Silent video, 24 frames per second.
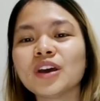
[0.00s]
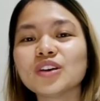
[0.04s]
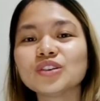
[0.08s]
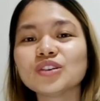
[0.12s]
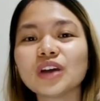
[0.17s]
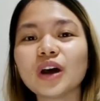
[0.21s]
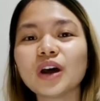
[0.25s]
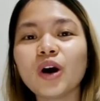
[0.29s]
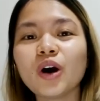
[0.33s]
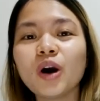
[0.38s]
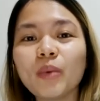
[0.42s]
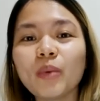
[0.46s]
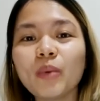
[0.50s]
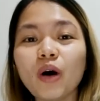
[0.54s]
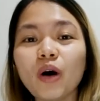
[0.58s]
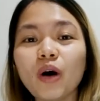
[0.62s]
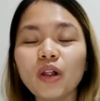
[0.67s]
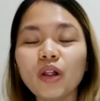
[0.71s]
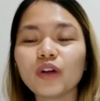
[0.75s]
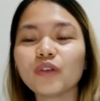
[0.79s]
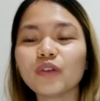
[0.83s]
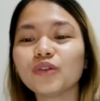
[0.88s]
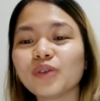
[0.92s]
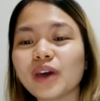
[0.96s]
So I hope all
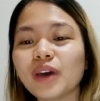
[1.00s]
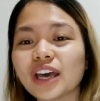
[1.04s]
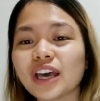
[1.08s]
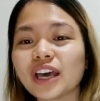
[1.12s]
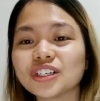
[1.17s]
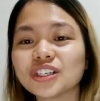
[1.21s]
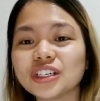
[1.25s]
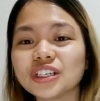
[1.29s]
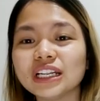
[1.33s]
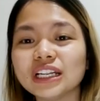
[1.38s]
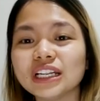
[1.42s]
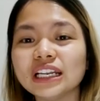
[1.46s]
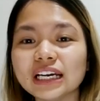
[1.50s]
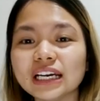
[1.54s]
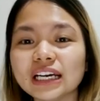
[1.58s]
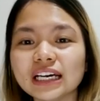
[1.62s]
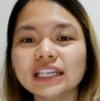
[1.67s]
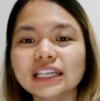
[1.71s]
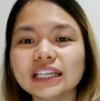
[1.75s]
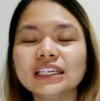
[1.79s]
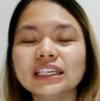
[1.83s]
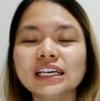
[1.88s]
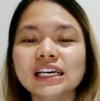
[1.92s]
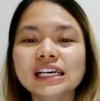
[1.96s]
of you actually
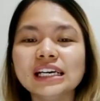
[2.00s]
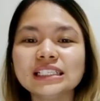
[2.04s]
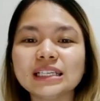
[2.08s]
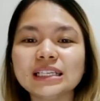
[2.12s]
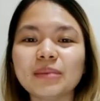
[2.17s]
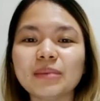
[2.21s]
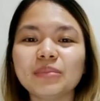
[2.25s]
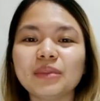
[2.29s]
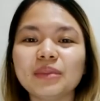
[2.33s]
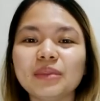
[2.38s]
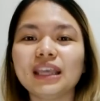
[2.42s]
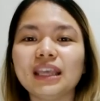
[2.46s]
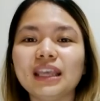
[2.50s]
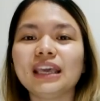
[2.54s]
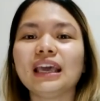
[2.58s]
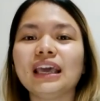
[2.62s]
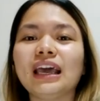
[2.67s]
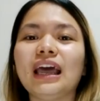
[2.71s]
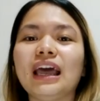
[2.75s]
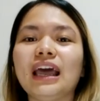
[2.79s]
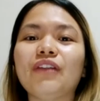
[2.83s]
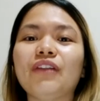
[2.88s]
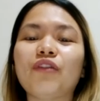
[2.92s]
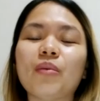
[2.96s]
learn something,
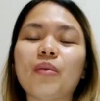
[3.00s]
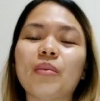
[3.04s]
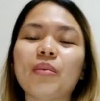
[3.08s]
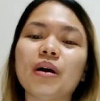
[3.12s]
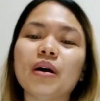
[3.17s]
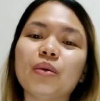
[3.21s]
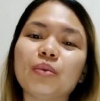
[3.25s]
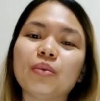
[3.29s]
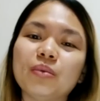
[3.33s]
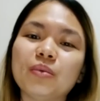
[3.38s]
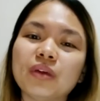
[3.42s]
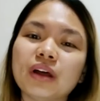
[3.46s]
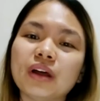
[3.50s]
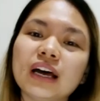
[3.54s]
and from her